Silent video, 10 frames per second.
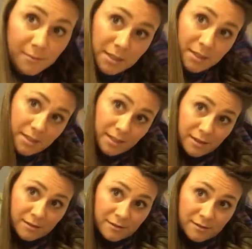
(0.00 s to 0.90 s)
Let me
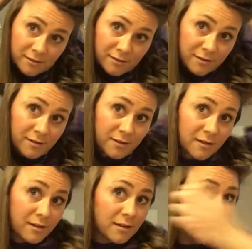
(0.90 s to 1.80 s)
see.
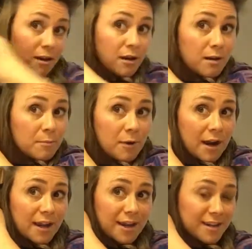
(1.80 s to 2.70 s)
I'm
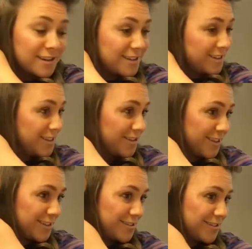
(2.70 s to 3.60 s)
right-handed, so
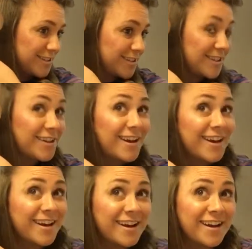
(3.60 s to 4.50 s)
this one's
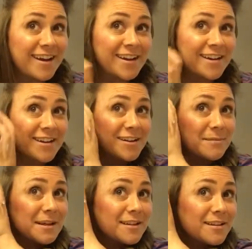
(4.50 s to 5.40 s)
gonna
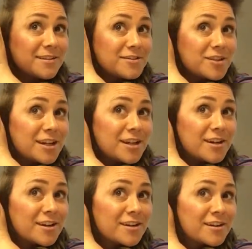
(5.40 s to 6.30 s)
be a little
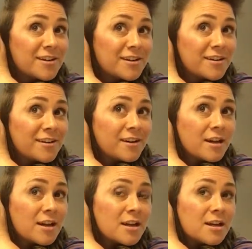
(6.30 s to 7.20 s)
trickier.
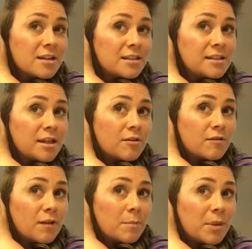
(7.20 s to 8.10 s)
So
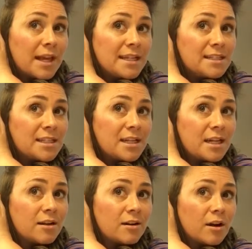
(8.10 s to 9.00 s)
the plates in
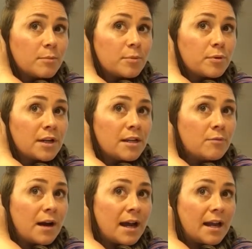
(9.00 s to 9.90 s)
here are pretty
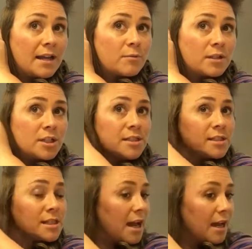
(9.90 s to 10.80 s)
wide, which is
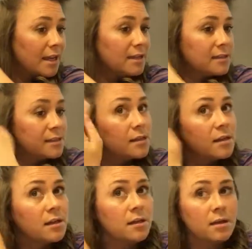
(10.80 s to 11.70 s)
nice
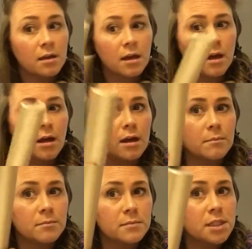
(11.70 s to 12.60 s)

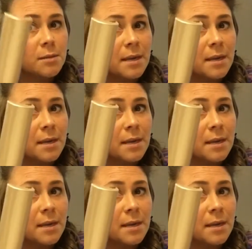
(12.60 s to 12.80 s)
to